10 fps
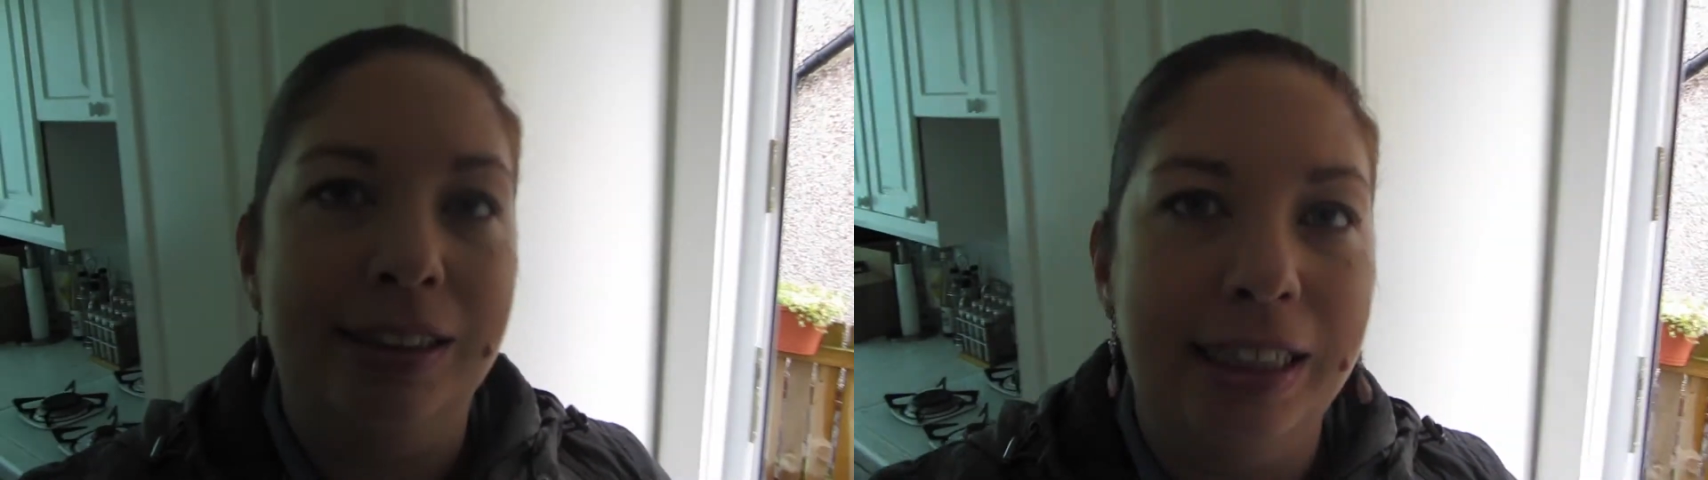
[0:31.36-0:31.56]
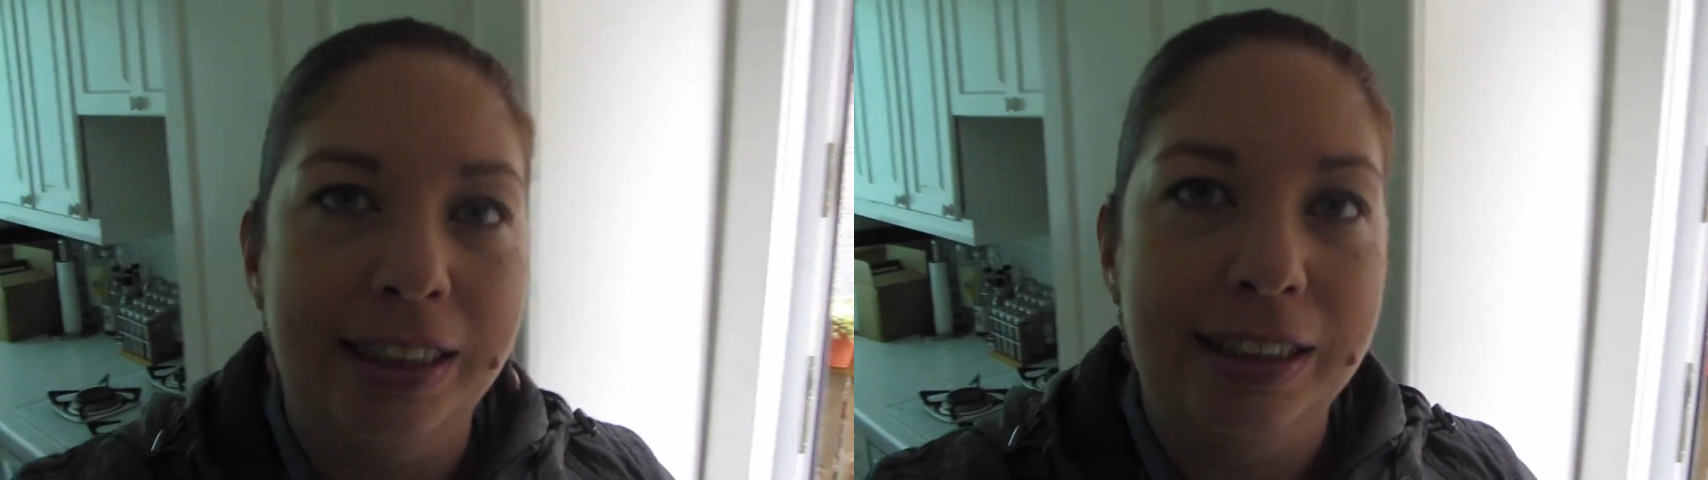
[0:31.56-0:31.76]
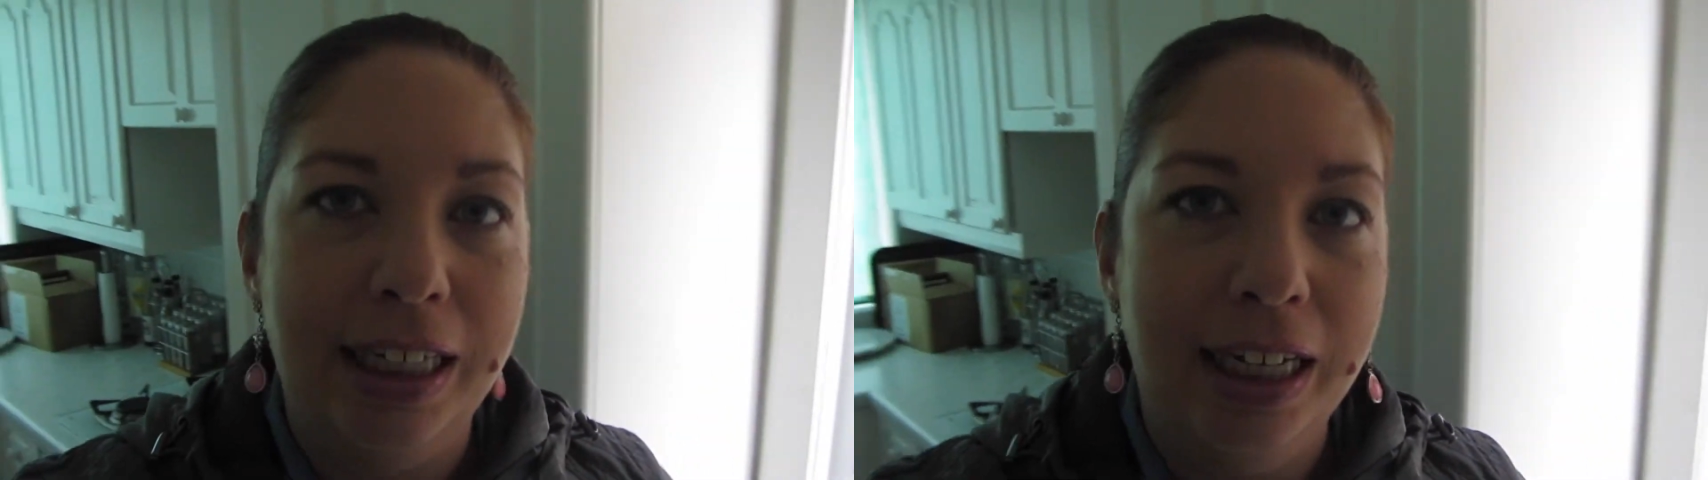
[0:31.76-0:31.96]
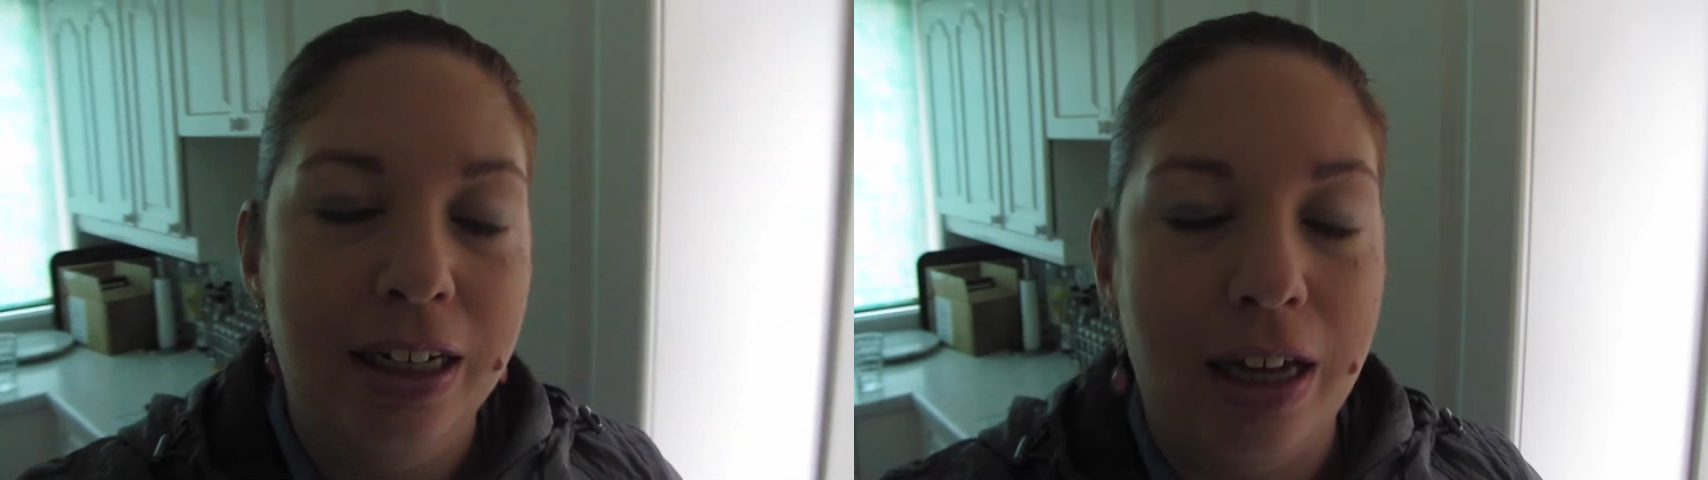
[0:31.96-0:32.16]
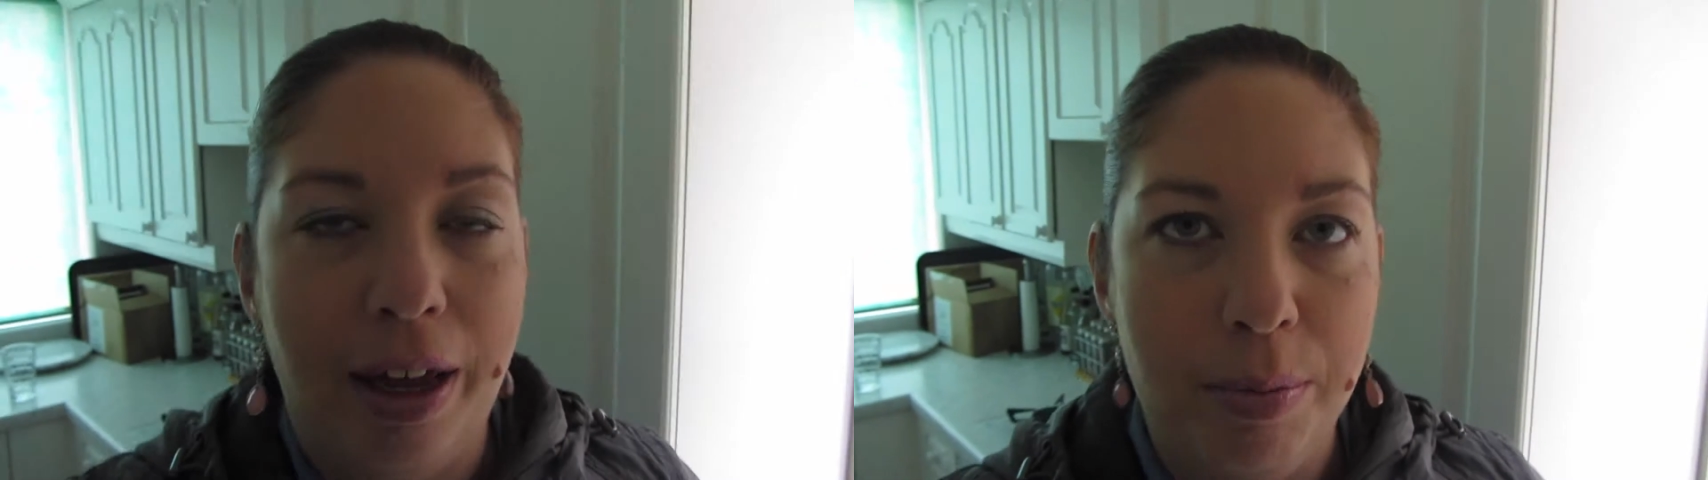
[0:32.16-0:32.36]
Centre.
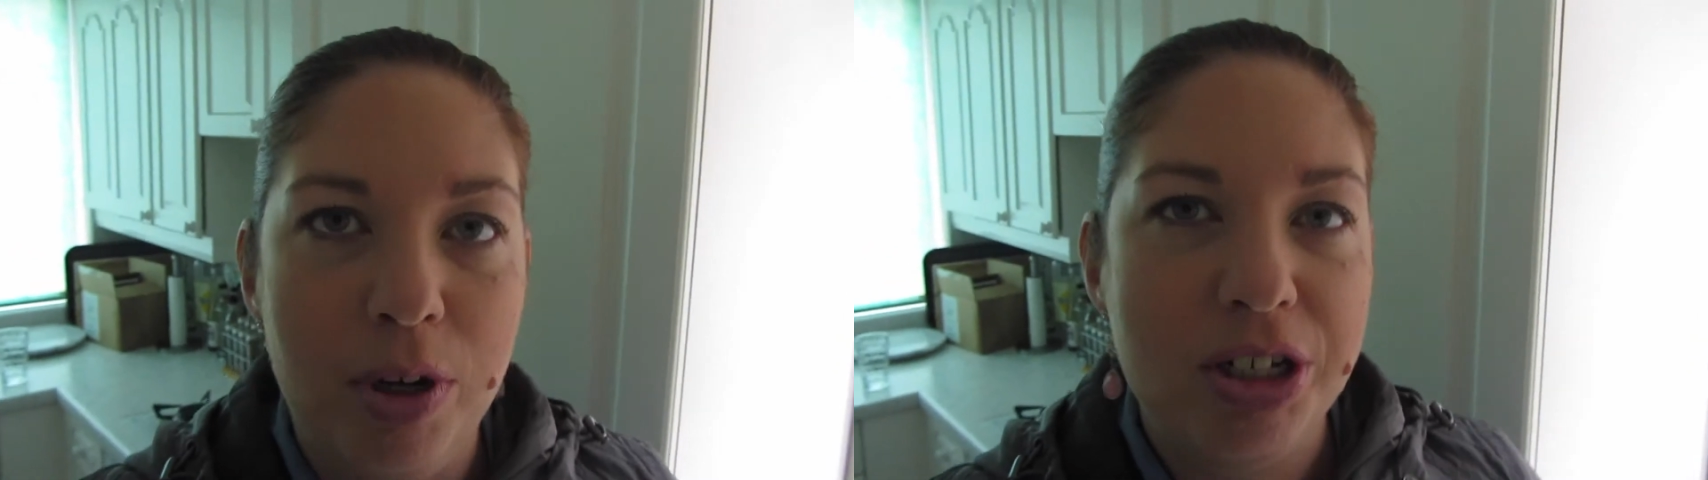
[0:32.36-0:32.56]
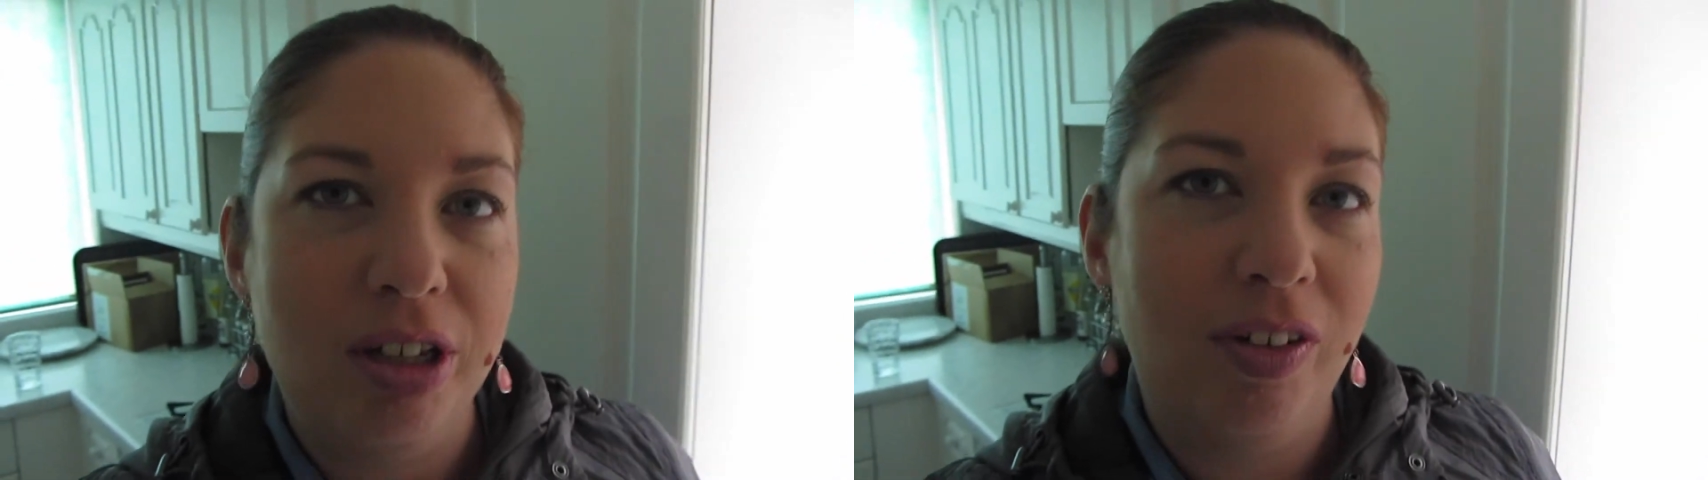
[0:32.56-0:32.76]
Most